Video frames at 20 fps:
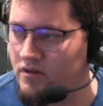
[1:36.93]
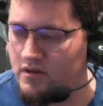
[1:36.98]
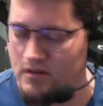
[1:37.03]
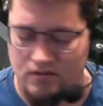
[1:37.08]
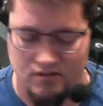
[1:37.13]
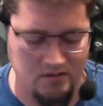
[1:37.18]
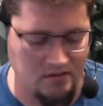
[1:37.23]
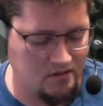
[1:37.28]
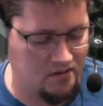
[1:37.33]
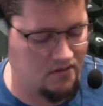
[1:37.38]

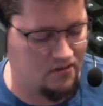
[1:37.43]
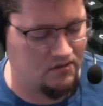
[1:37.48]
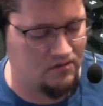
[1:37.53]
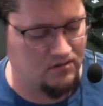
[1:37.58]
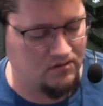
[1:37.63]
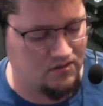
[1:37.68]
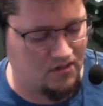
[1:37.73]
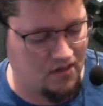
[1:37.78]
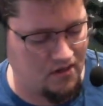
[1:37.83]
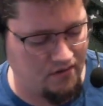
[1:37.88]
this
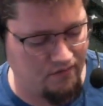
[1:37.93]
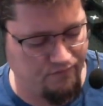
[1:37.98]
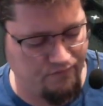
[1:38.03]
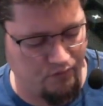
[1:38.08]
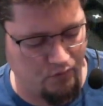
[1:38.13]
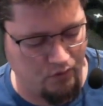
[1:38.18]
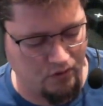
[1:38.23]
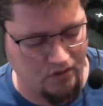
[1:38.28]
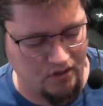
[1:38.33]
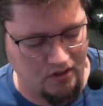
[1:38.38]
is a
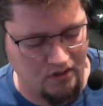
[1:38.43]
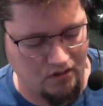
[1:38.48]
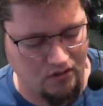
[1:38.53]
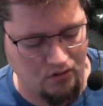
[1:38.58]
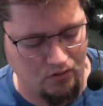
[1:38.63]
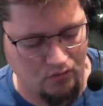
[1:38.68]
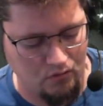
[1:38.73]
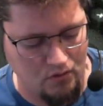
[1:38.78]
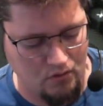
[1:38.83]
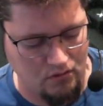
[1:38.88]
4 gig
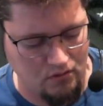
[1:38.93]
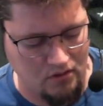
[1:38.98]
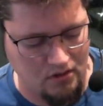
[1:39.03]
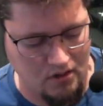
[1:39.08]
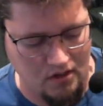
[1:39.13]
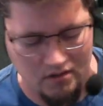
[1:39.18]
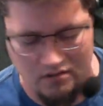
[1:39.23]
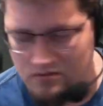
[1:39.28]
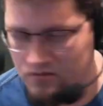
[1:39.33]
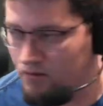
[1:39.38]
Corona
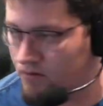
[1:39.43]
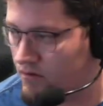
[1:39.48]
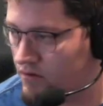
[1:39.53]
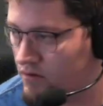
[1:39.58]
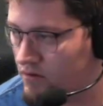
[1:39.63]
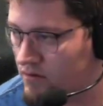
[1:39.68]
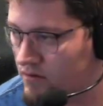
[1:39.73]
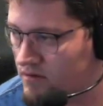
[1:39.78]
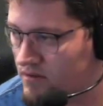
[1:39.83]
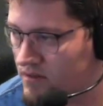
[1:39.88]
console, and
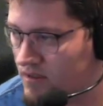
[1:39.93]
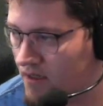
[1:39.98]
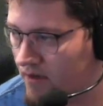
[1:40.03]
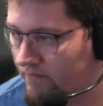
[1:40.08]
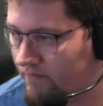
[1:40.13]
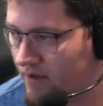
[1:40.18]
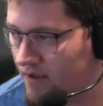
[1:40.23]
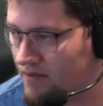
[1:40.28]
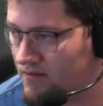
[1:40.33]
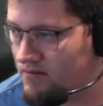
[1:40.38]
you can see
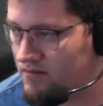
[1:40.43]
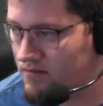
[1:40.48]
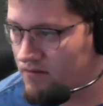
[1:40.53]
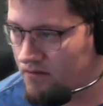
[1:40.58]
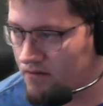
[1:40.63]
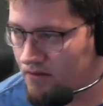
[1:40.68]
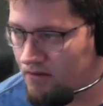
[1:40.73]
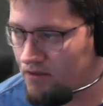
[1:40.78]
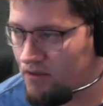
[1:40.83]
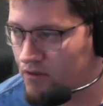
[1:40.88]
I've got
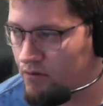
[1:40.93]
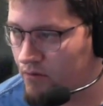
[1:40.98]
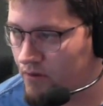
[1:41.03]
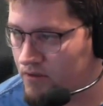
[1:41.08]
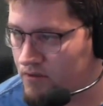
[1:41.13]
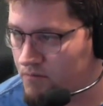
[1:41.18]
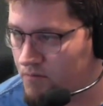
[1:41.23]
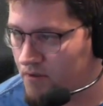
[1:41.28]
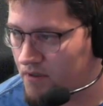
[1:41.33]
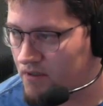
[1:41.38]
the
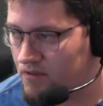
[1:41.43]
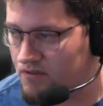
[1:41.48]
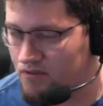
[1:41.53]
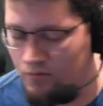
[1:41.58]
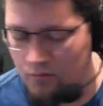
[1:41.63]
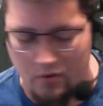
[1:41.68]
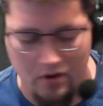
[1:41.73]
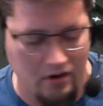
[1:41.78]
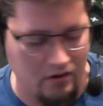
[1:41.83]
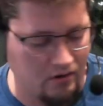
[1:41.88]
QSB and
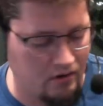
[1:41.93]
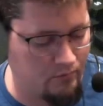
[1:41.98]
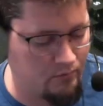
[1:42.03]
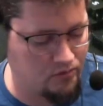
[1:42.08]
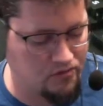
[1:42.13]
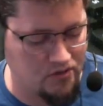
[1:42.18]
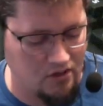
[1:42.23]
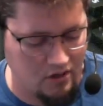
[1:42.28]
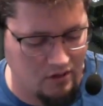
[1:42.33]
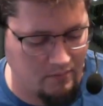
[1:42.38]
some wiring, and we'll
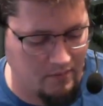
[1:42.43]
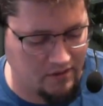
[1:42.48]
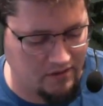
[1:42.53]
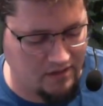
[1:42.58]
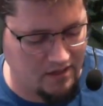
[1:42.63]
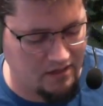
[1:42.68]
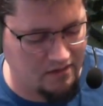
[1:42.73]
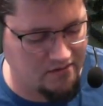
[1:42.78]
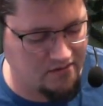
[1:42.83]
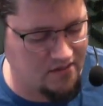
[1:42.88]
talk about
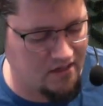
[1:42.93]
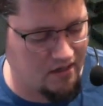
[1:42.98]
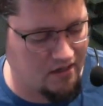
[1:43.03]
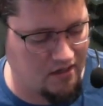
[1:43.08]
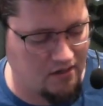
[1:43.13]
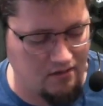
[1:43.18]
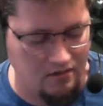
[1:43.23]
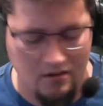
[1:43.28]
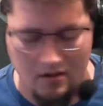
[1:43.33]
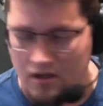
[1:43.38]
that in a
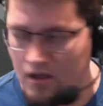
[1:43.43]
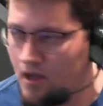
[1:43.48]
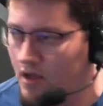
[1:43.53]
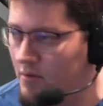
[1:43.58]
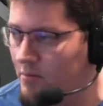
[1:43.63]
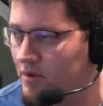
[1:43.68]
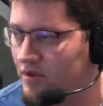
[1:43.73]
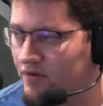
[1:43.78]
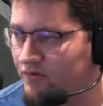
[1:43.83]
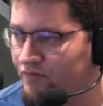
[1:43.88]
second.
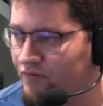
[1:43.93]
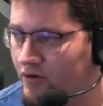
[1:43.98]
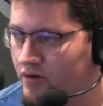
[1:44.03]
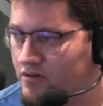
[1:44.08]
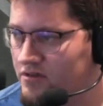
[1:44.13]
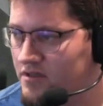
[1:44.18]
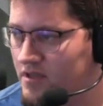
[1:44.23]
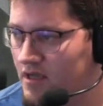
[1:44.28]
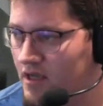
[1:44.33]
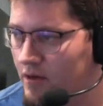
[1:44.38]
But the
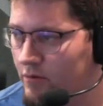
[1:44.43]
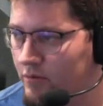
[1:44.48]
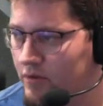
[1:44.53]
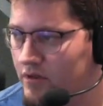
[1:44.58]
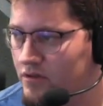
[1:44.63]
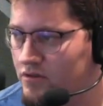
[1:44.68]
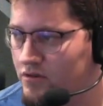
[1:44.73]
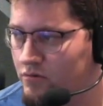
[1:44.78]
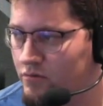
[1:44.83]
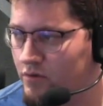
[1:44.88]
first thing I want
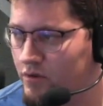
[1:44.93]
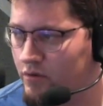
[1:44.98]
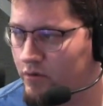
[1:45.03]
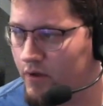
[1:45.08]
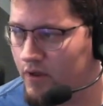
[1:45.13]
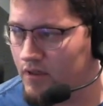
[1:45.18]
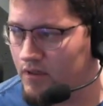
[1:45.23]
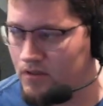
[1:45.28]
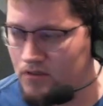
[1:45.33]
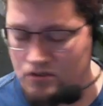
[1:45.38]
to do real
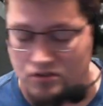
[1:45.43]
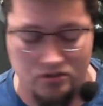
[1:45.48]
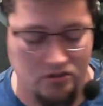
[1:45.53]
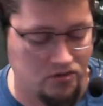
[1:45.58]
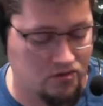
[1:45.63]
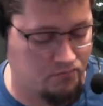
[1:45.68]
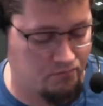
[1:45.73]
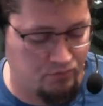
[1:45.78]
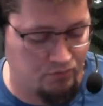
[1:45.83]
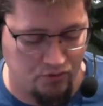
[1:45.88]
quick is
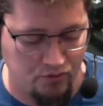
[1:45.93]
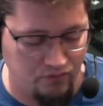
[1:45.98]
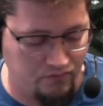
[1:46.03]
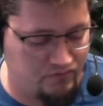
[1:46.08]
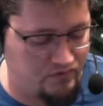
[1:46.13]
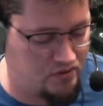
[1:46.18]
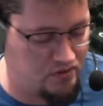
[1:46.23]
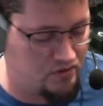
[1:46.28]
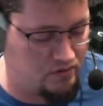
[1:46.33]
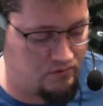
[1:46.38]
just
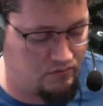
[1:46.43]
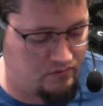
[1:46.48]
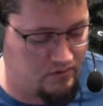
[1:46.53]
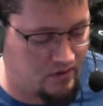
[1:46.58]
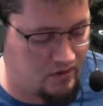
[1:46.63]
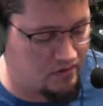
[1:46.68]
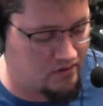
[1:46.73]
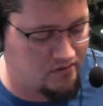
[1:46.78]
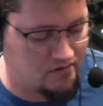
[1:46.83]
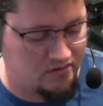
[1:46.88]
prove to you
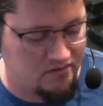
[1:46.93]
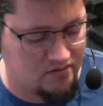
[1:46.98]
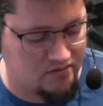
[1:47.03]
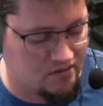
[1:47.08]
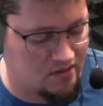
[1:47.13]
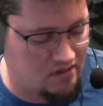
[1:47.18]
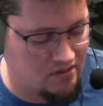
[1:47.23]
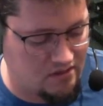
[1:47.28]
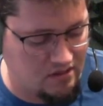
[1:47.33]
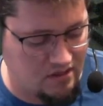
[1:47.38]
that this is
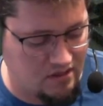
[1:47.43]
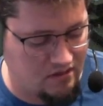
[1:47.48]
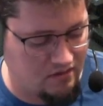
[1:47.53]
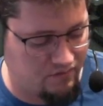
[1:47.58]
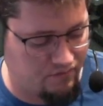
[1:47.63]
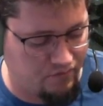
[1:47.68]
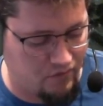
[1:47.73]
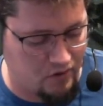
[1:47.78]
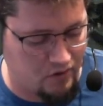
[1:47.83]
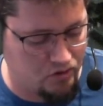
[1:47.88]
indeed
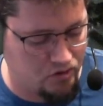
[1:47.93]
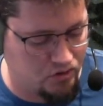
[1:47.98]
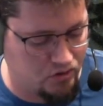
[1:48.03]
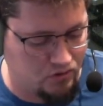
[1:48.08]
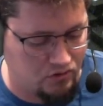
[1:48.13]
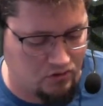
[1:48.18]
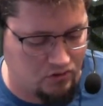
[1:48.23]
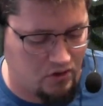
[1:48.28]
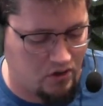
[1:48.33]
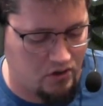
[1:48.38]
a
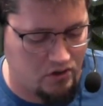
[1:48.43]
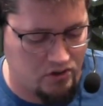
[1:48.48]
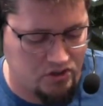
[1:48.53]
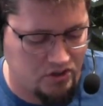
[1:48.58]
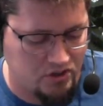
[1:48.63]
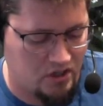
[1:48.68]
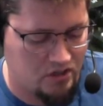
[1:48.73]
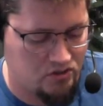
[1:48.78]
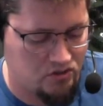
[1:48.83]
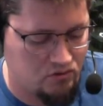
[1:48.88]
functional
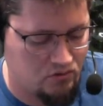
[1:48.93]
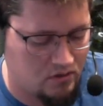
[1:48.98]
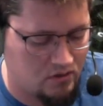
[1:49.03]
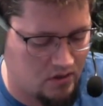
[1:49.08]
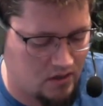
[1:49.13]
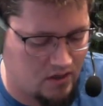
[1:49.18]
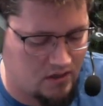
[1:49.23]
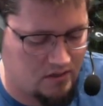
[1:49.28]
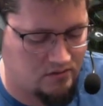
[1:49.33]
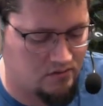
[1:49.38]
RGH3
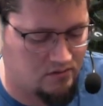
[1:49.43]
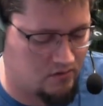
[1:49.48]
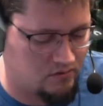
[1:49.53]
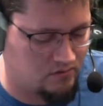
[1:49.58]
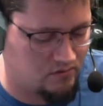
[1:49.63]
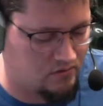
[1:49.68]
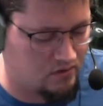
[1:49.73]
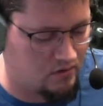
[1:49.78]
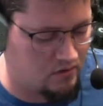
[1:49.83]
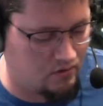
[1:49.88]
console.
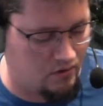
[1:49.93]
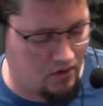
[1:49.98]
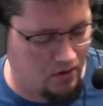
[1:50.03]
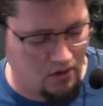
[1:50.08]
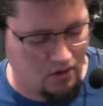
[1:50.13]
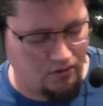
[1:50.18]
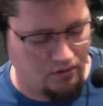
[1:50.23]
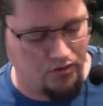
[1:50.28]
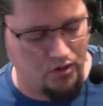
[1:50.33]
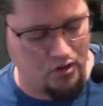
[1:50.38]
So
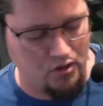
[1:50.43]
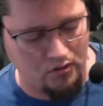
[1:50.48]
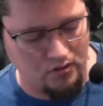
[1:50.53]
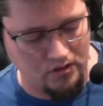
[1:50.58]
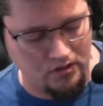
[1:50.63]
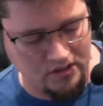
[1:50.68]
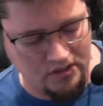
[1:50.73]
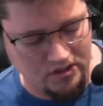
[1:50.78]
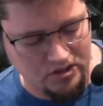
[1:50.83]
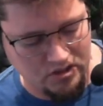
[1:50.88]
no
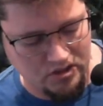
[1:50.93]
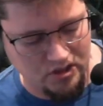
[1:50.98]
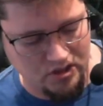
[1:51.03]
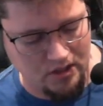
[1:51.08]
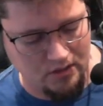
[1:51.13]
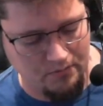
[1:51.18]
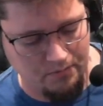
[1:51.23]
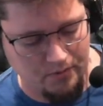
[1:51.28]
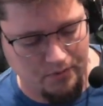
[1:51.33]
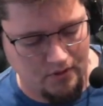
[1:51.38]
glitch
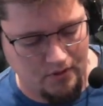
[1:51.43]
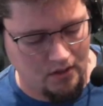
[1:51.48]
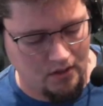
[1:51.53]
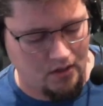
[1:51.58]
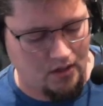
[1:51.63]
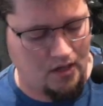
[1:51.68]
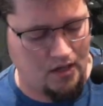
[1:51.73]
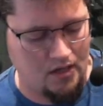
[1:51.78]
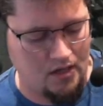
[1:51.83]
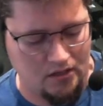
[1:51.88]
chip.
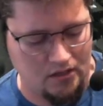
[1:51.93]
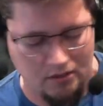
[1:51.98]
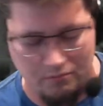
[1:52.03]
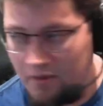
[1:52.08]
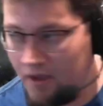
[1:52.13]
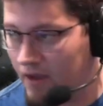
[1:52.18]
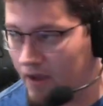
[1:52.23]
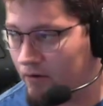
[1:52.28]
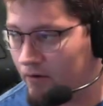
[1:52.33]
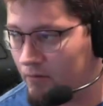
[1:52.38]
I hit the
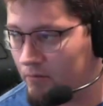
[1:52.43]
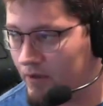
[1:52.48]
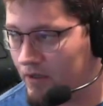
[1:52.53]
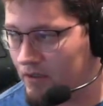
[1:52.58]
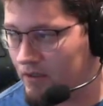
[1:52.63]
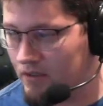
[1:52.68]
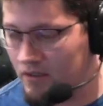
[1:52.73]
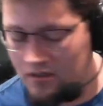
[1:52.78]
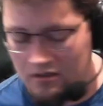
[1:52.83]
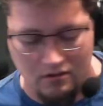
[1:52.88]
power
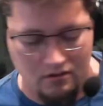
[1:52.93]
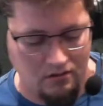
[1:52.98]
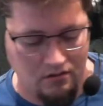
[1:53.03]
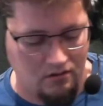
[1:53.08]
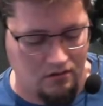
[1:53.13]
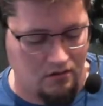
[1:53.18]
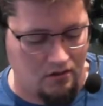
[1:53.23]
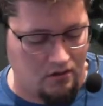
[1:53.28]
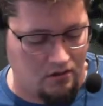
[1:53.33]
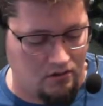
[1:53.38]
button here.
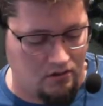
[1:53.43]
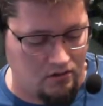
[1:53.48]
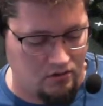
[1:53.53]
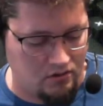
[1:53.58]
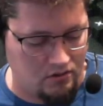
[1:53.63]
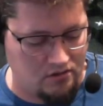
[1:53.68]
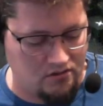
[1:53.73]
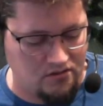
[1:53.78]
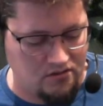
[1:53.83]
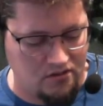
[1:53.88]
You're
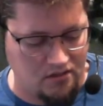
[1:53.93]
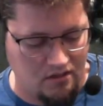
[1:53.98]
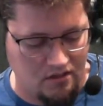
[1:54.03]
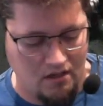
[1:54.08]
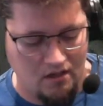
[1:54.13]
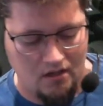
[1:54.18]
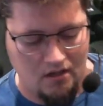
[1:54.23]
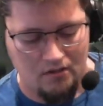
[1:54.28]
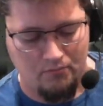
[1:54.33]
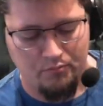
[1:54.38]
going to see
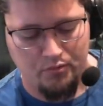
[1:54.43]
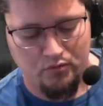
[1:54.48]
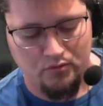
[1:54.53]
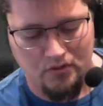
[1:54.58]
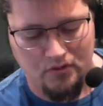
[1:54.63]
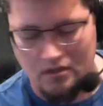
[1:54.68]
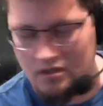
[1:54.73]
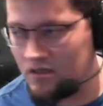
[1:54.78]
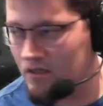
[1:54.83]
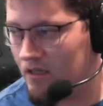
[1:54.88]
a
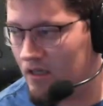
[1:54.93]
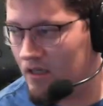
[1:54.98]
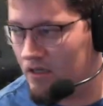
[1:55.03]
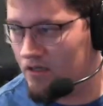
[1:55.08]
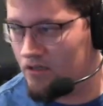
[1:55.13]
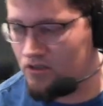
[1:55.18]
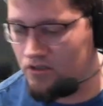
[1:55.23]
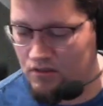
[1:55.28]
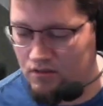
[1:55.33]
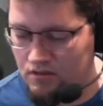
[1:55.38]
boot
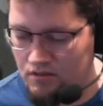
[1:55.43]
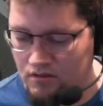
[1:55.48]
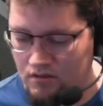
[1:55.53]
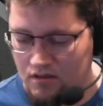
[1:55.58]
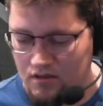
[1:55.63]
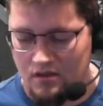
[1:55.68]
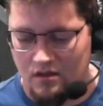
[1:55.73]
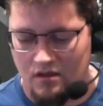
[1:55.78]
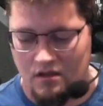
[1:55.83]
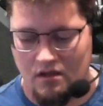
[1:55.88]
indication,
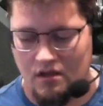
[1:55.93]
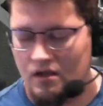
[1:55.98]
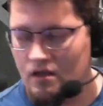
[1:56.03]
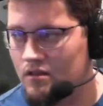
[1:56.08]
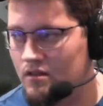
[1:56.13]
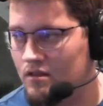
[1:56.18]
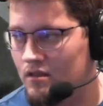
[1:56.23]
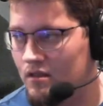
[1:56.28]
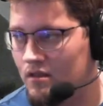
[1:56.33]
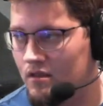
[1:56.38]

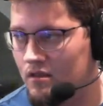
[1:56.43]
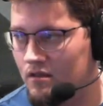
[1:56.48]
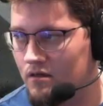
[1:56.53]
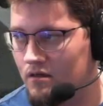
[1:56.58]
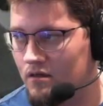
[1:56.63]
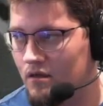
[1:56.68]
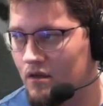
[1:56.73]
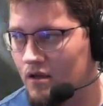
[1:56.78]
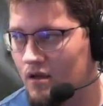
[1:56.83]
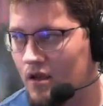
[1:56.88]
and
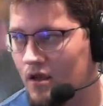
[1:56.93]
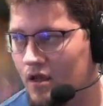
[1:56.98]
then uh,